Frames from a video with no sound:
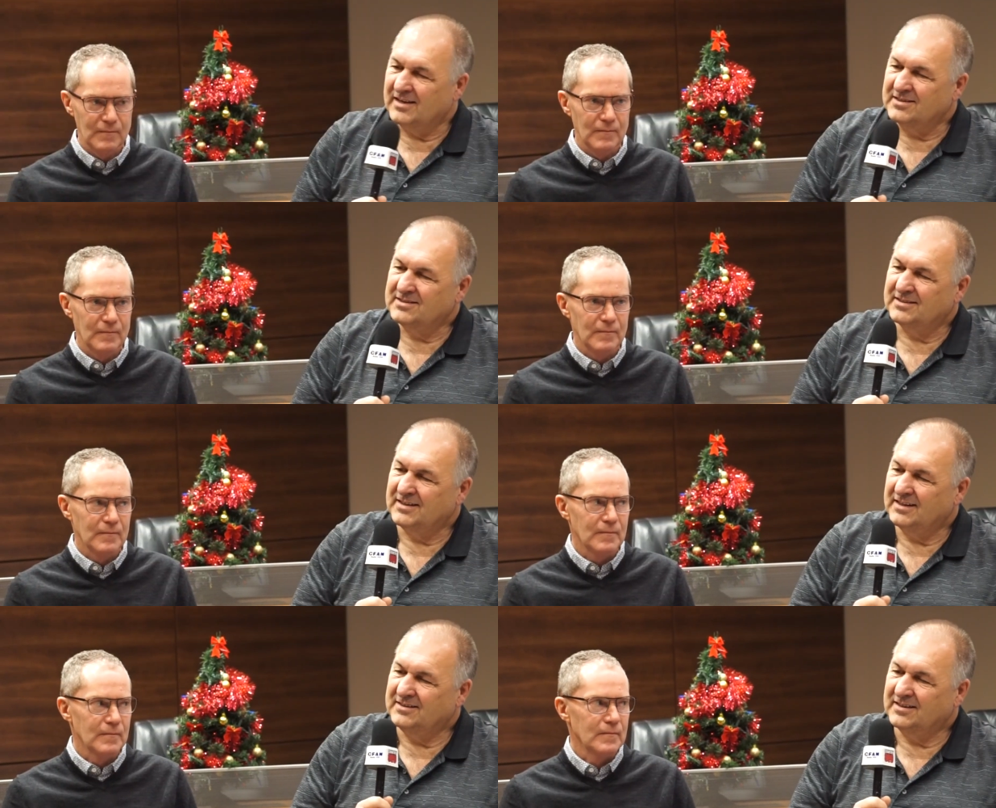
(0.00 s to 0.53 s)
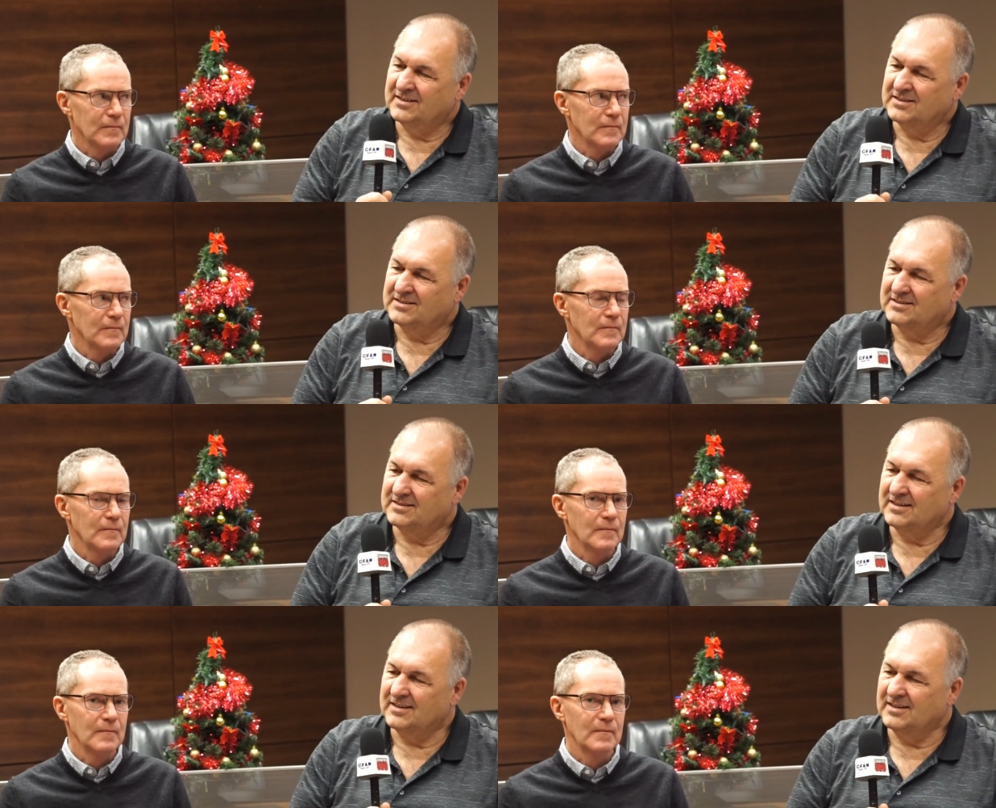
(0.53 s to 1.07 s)
Speaker 1: Yes, and I think
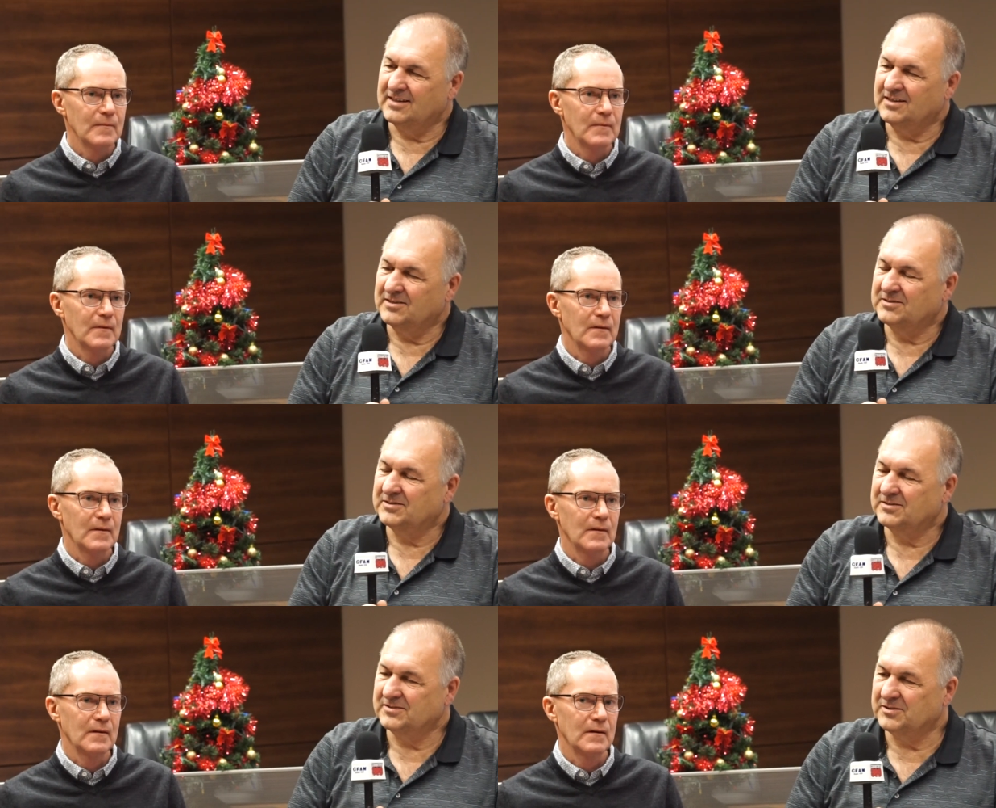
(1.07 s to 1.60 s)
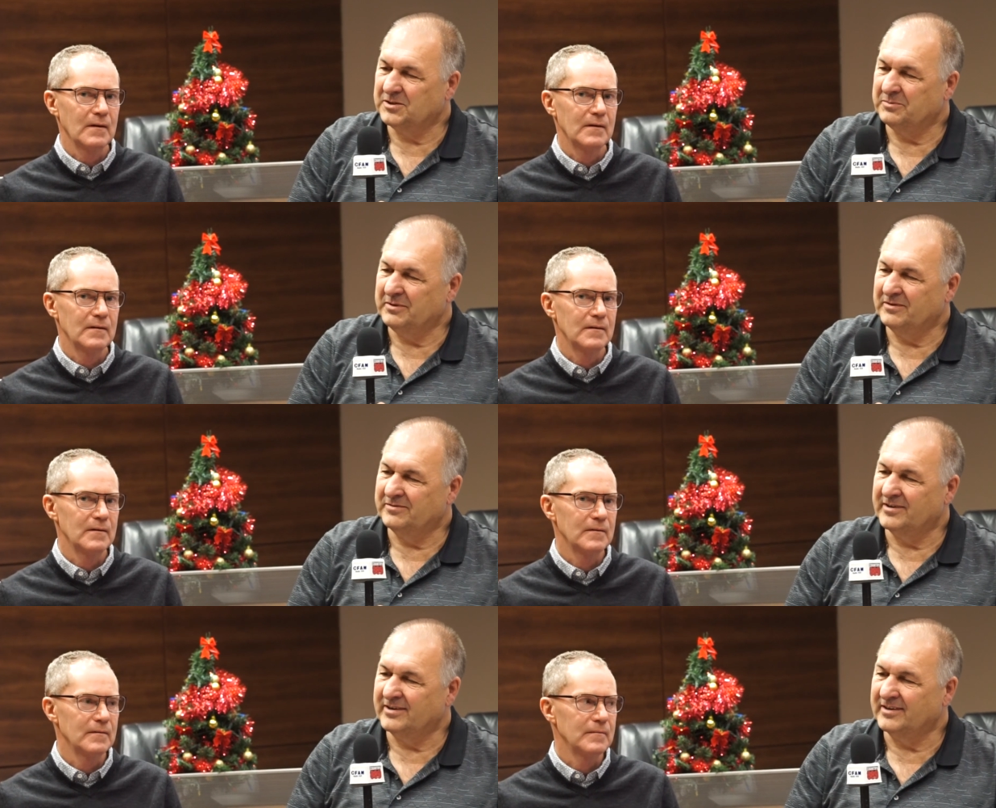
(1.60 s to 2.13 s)
it's uh, going to
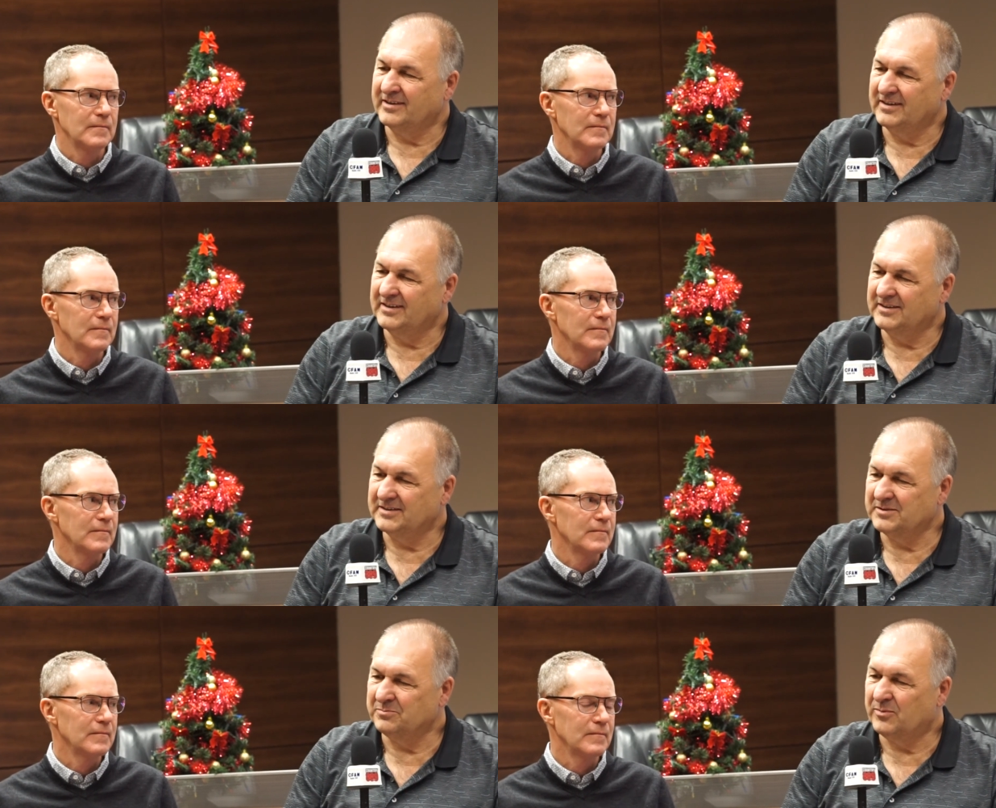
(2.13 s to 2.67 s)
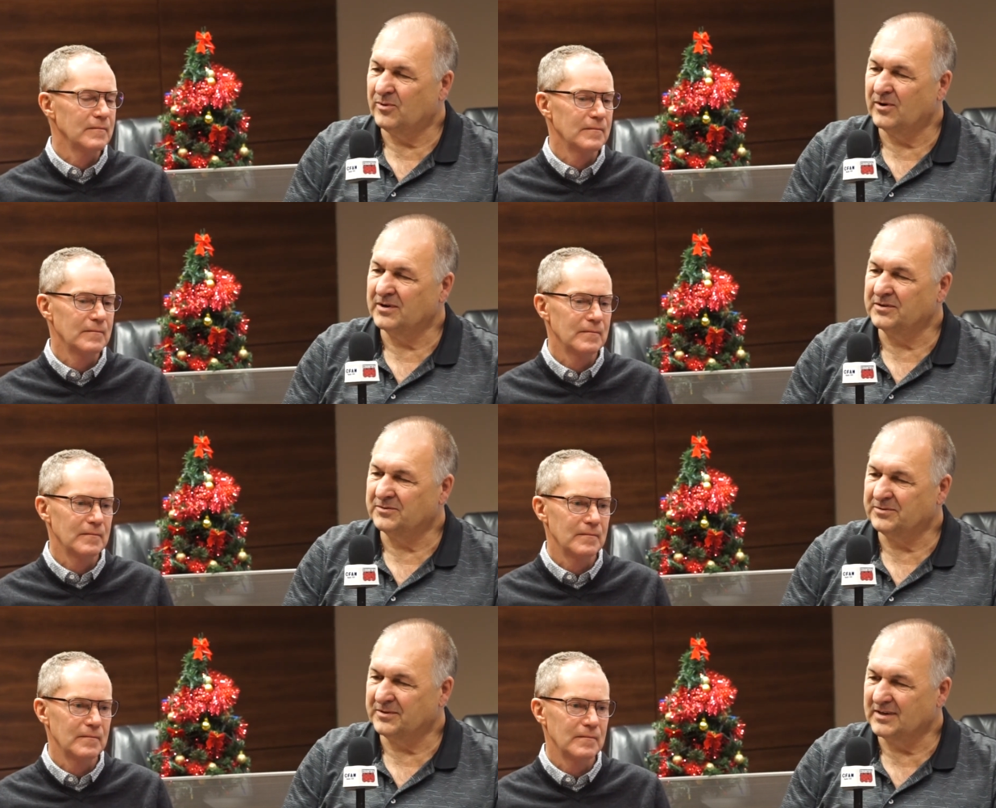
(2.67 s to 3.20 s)
be very
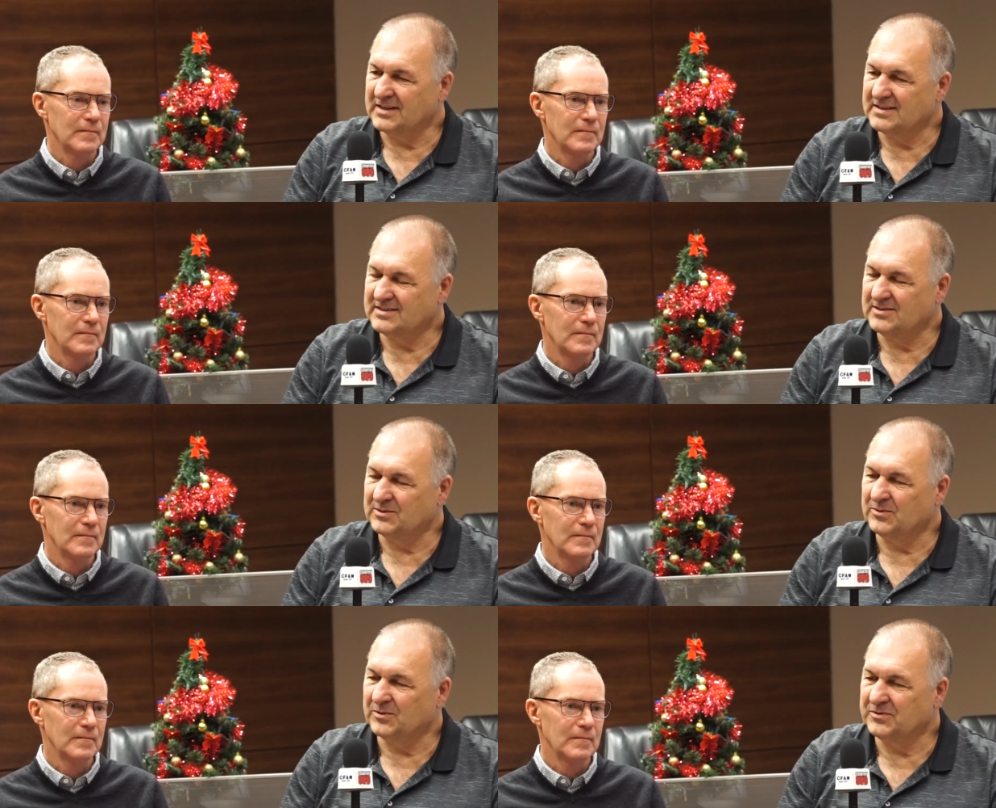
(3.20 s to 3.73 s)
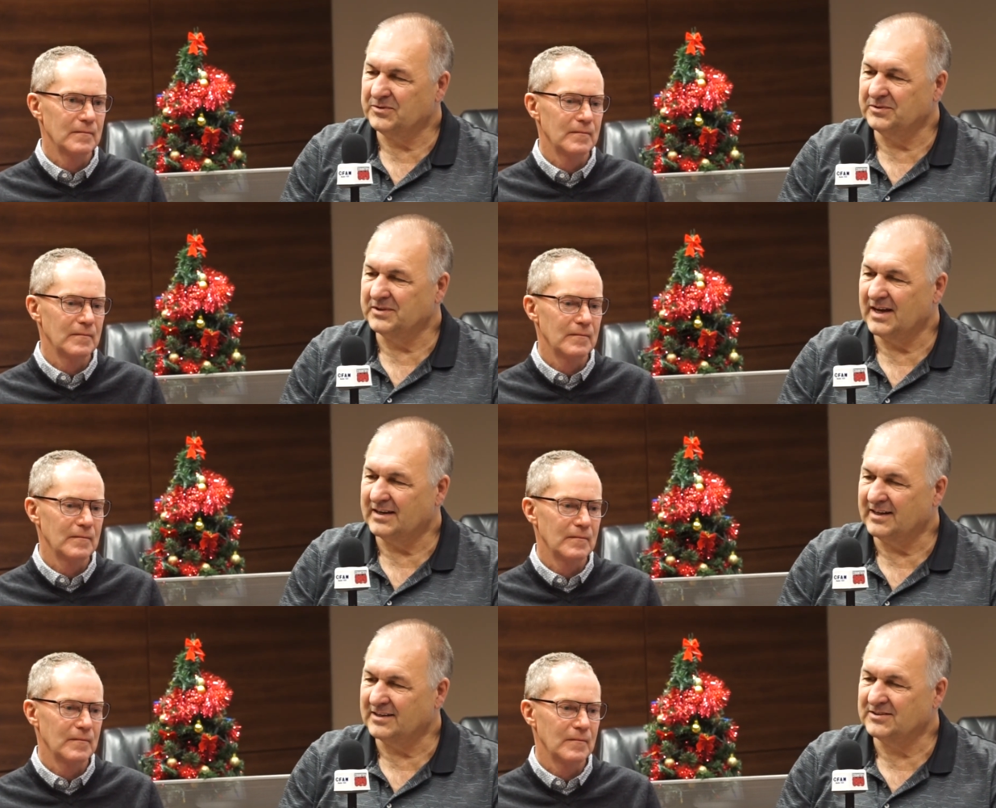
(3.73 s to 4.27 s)
important for us to go through
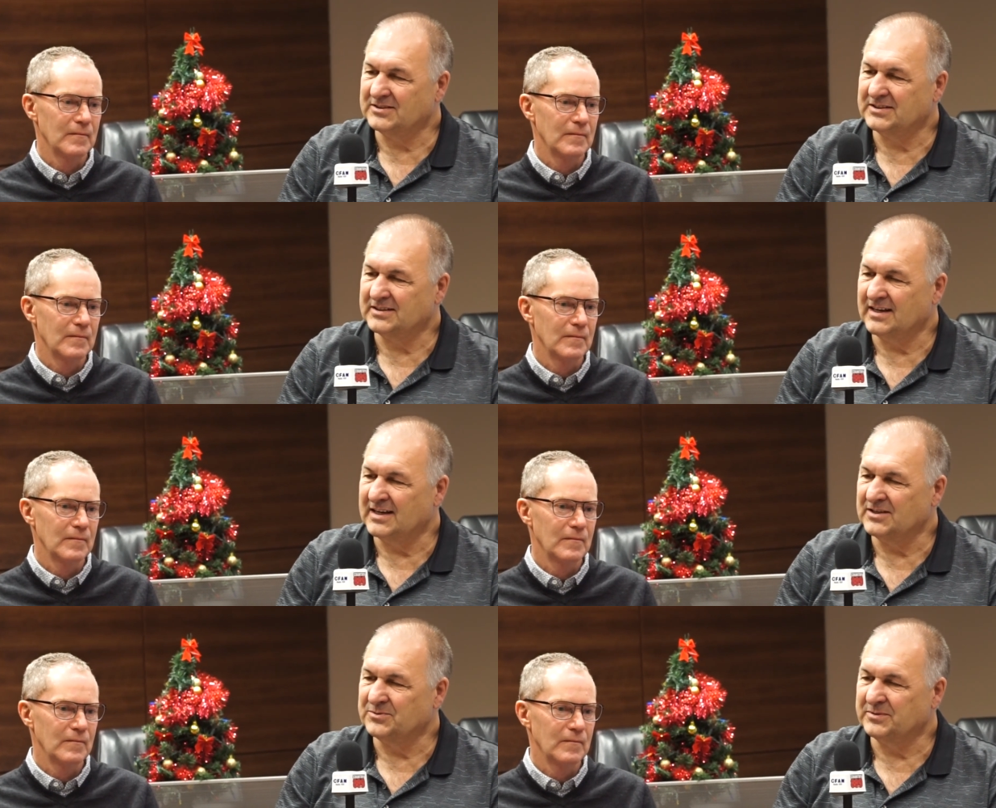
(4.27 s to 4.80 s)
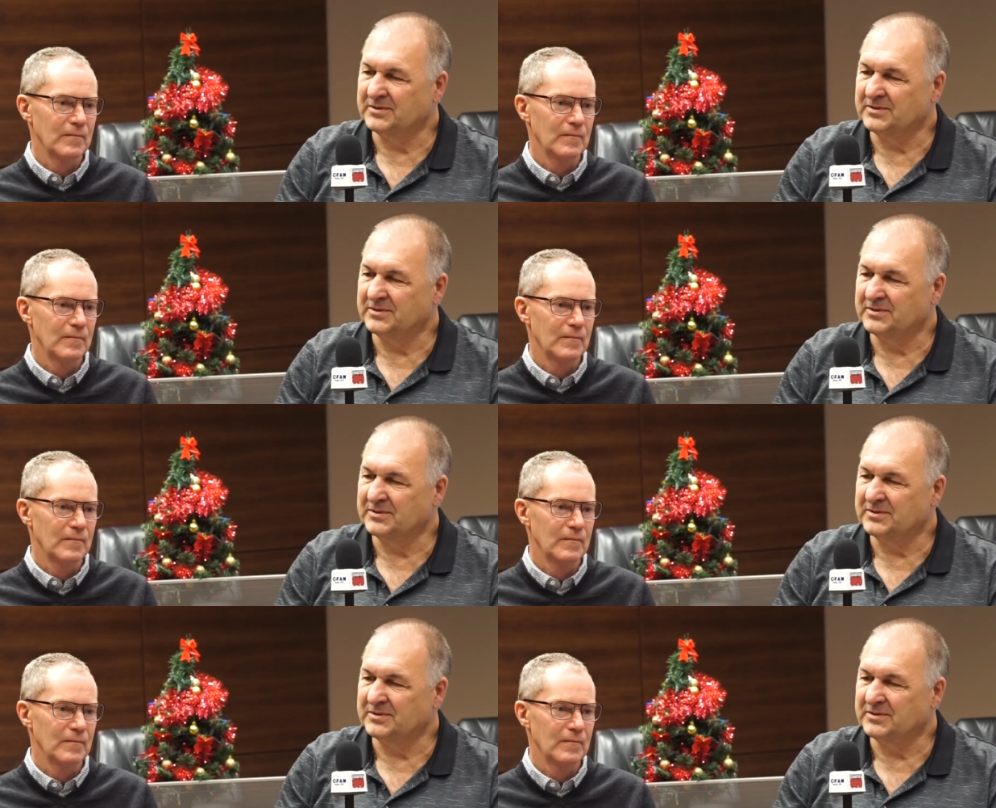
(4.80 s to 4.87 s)
that exercise.